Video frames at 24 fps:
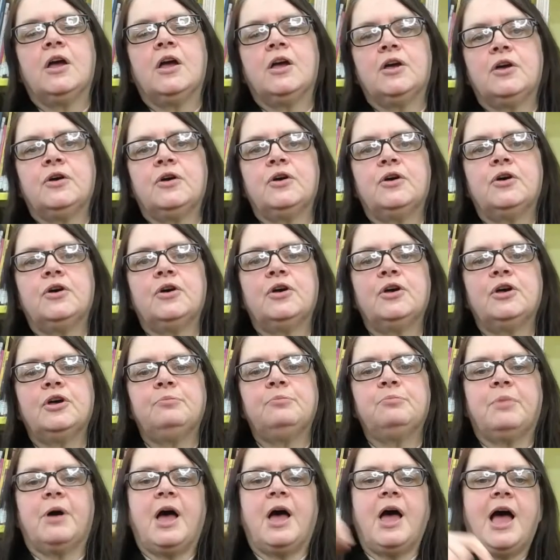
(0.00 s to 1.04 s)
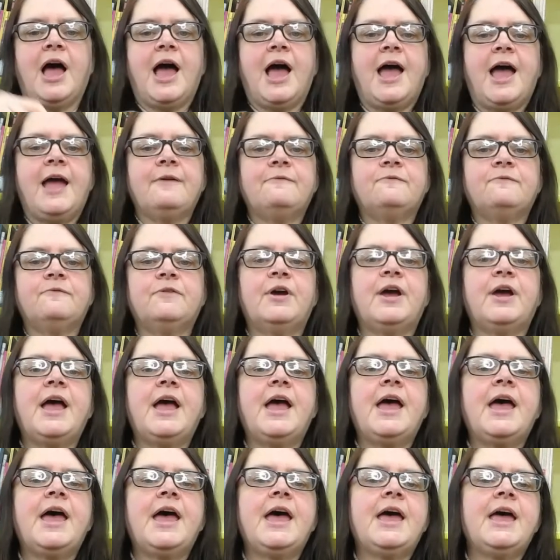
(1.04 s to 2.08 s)
Goodbye,
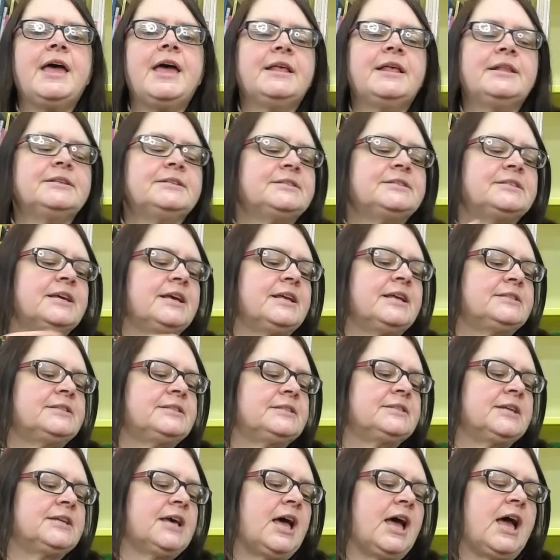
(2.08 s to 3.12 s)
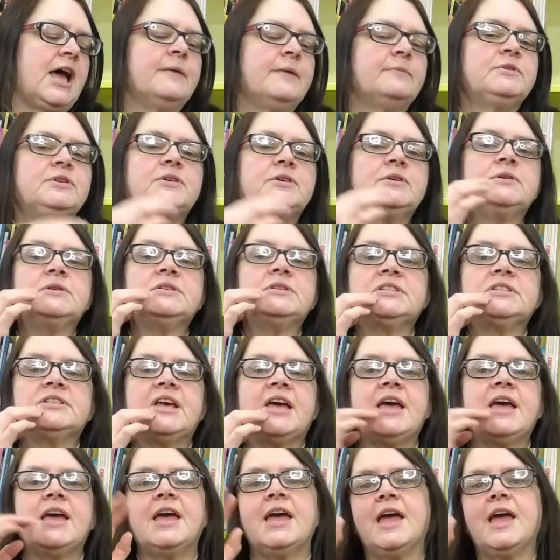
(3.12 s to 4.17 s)
friends. It's time to
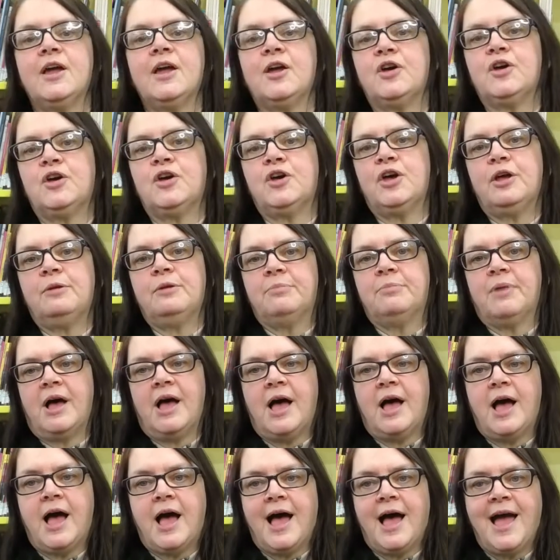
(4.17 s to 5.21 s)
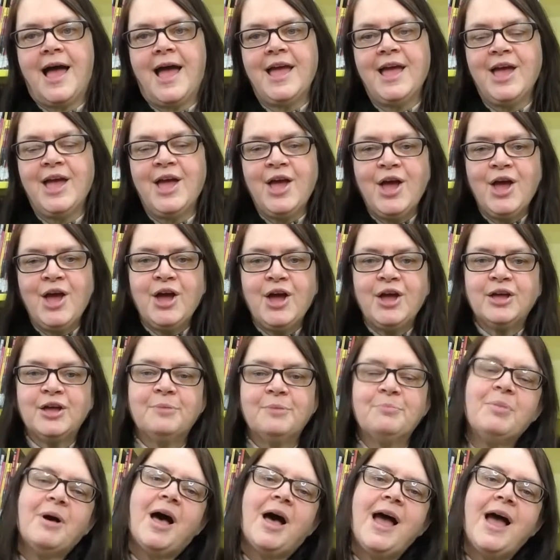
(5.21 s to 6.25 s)
say goodbye.
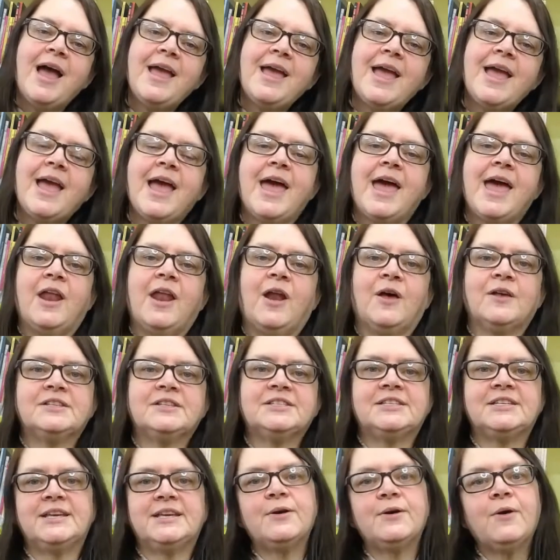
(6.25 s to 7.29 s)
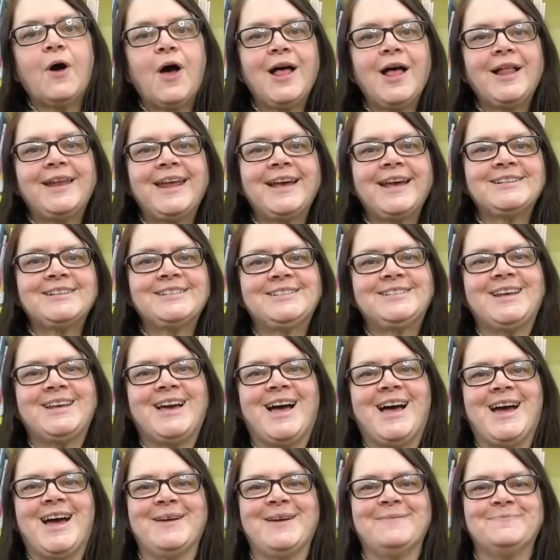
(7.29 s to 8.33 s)
Goodbye, and I'll see you all next
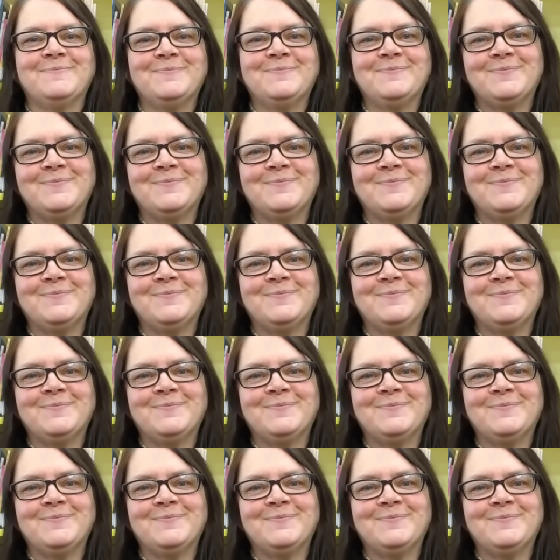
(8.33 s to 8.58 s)
time.